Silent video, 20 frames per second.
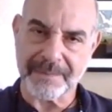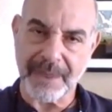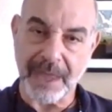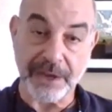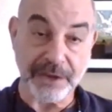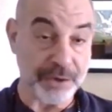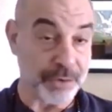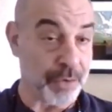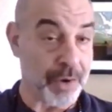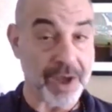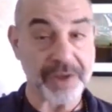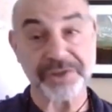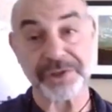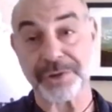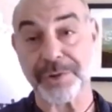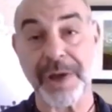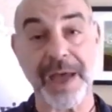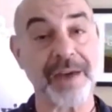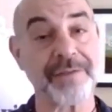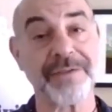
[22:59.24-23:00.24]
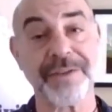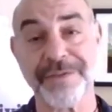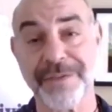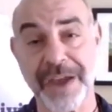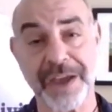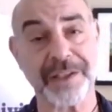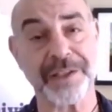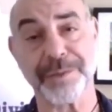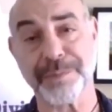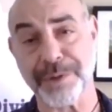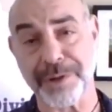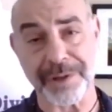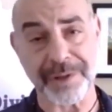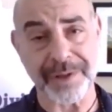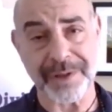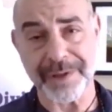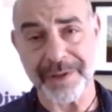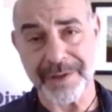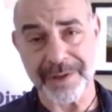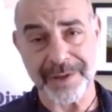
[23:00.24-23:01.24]
And you also have available
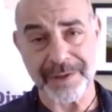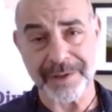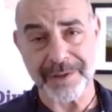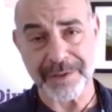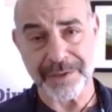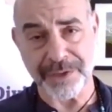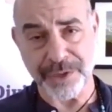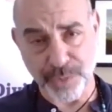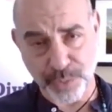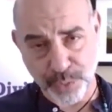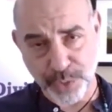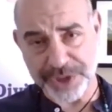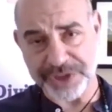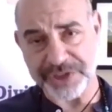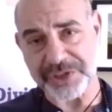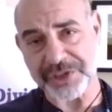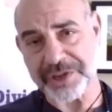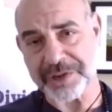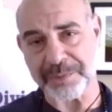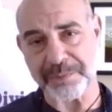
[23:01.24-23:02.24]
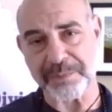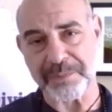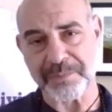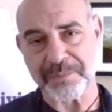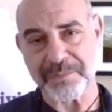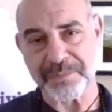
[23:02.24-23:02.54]
the wisdom